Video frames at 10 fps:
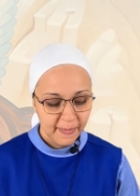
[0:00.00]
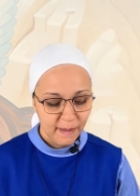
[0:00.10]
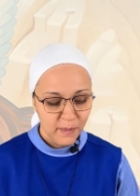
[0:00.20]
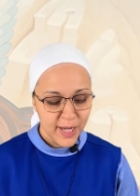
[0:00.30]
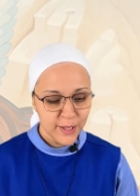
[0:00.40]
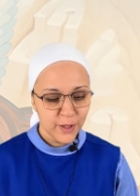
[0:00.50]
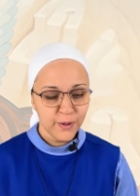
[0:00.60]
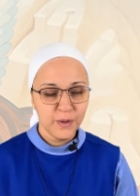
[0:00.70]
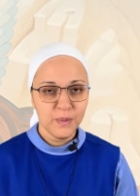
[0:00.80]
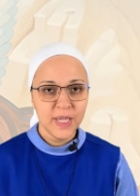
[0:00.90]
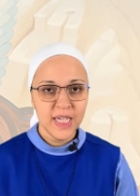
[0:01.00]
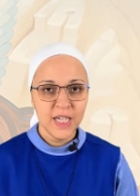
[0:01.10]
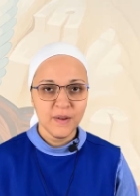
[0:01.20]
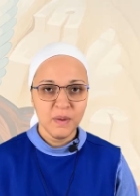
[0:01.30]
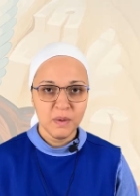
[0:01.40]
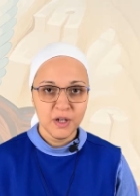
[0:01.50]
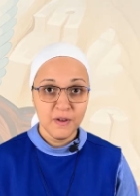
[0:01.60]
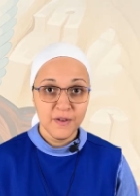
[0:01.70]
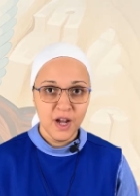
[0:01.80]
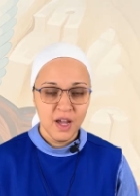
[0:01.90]
We can start the reading of the Word
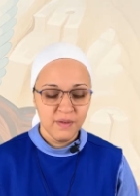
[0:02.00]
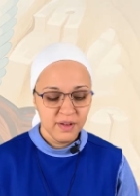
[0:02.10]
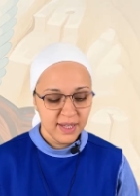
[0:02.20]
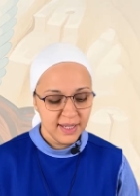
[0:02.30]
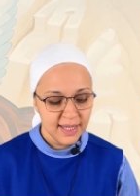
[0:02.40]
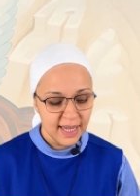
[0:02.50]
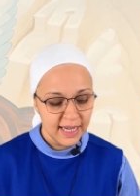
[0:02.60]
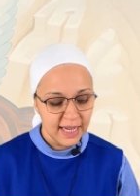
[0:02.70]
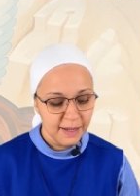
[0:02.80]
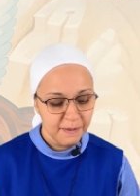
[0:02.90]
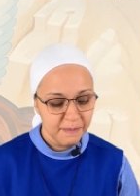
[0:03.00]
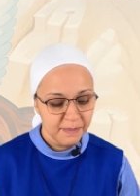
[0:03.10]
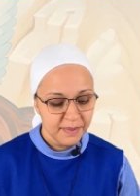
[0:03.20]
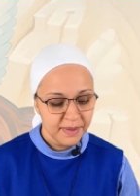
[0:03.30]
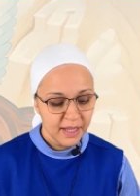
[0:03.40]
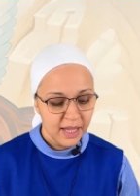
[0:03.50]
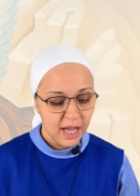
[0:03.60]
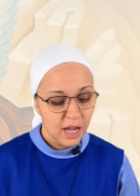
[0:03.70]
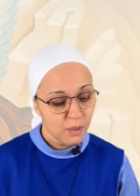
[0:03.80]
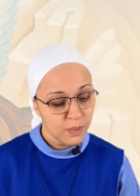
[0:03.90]
of God for this Sunday.
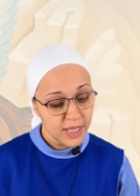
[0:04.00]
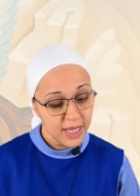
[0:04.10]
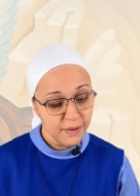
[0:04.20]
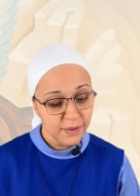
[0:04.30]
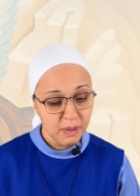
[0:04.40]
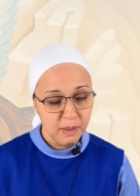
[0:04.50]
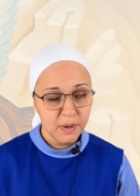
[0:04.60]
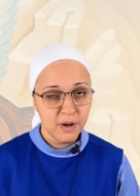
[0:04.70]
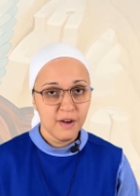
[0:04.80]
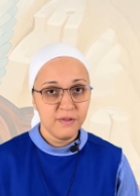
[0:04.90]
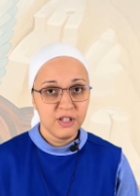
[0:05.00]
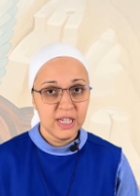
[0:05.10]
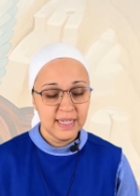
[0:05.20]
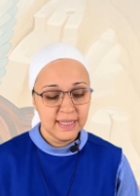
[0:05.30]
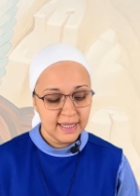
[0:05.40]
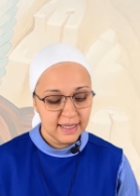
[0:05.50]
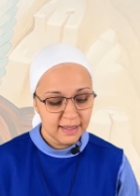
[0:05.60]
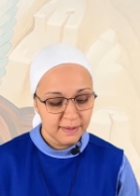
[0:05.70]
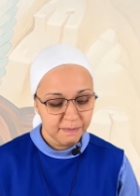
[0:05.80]
A reading from the book of Genesis.